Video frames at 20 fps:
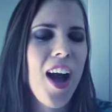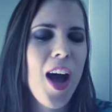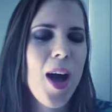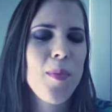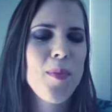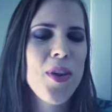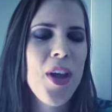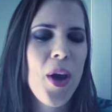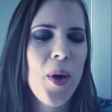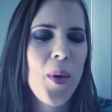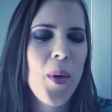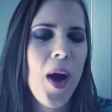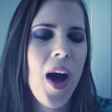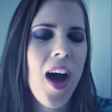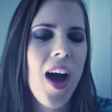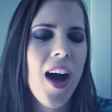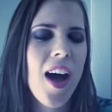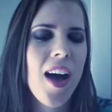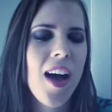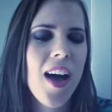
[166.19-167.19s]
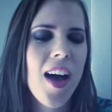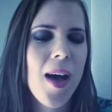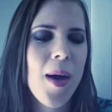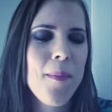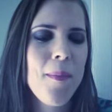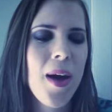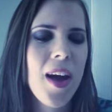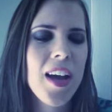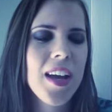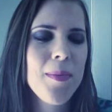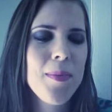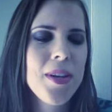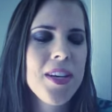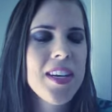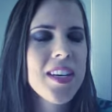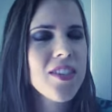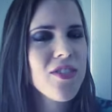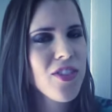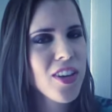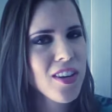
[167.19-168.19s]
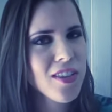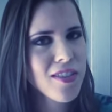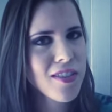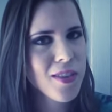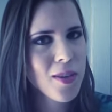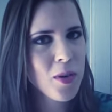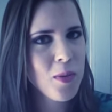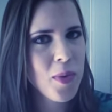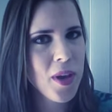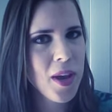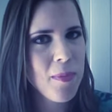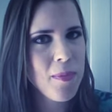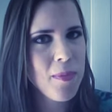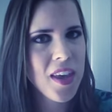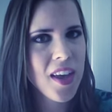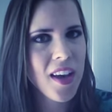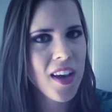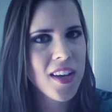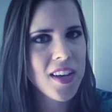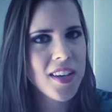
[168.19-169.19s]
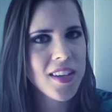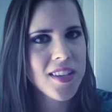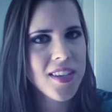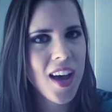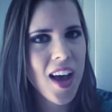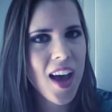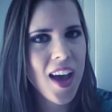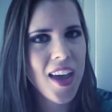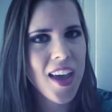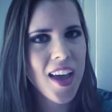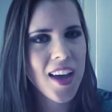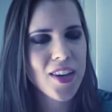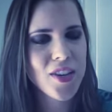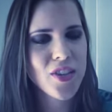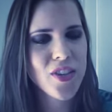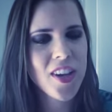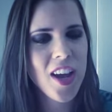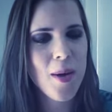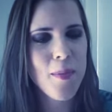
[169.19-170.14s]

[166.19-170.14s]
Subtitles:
My opinion has changed a little bit because I actually,